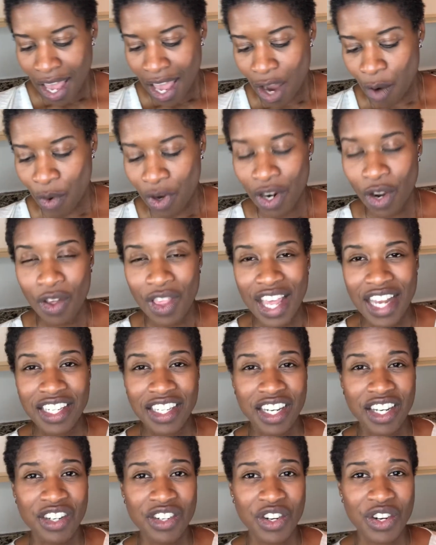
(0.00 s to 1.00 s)
and we know that
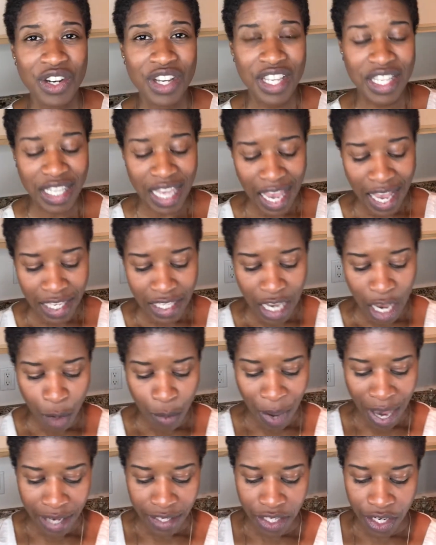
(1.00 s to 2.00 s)
ginger is
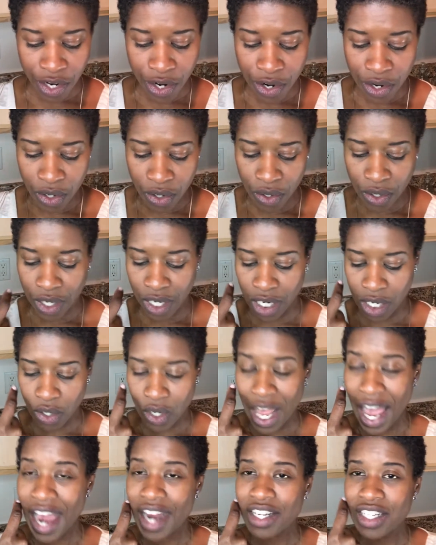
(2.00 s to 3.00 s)
antibacterial and
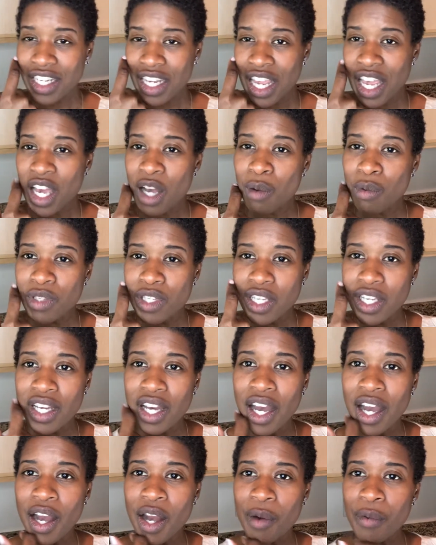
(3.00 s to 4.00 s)
it'll actually help
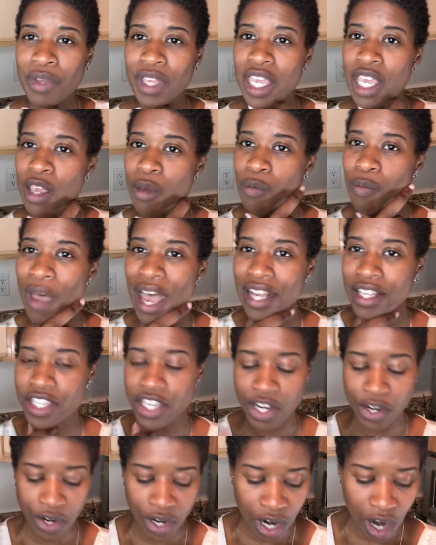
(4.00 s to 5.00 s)
to um, keep
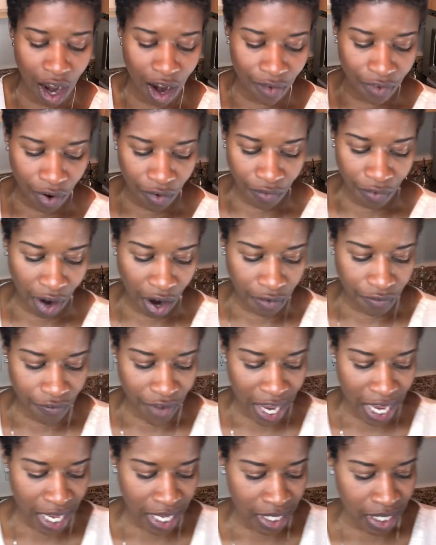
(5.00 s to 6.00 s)
bacteria off of our
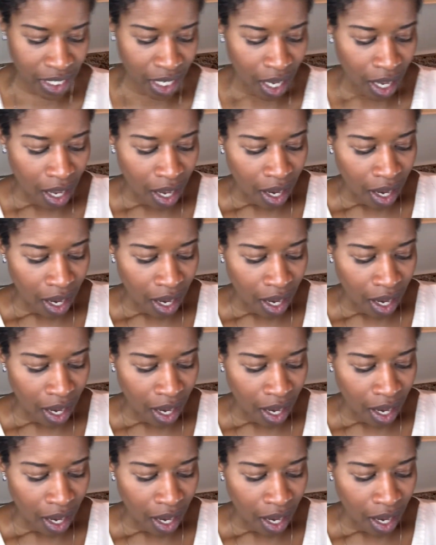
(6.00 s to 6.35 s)
face.